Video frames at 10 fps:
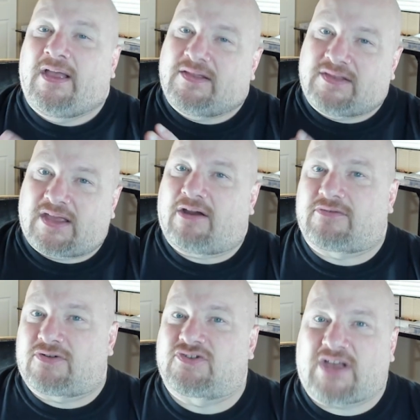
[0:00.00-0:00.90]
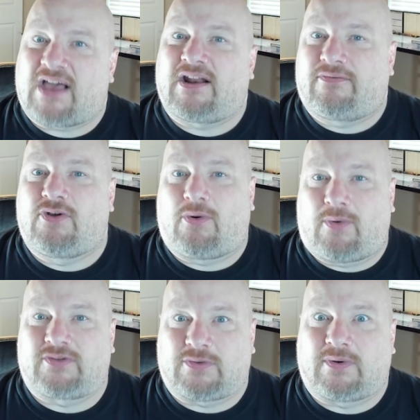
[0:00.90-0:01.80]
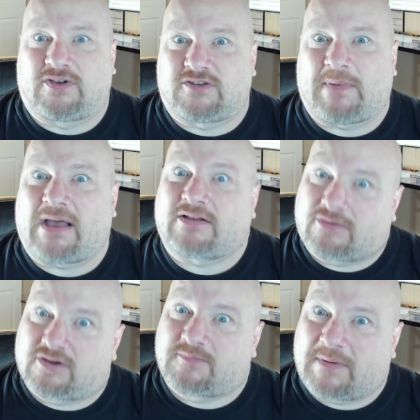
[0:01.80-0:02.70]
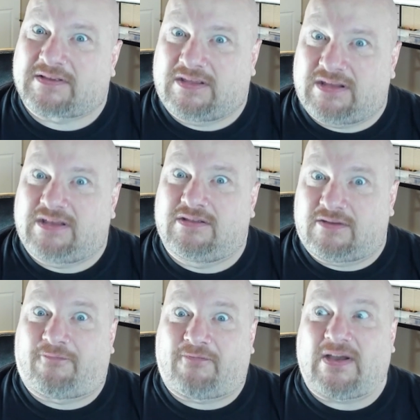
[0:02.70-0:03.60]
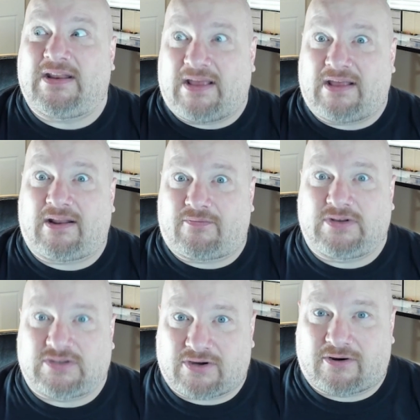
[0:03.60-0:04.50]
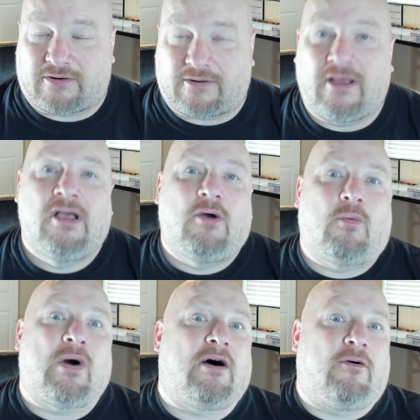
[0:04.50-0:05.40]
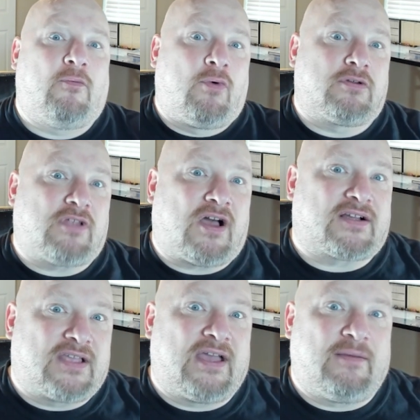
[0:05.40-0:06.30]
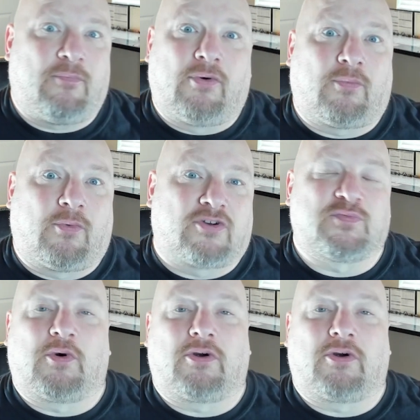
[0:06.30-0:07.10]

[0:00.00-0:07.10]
the characters kind of know what to expect. They're expecting to get in the fight at every turn. While Warlock Knight works more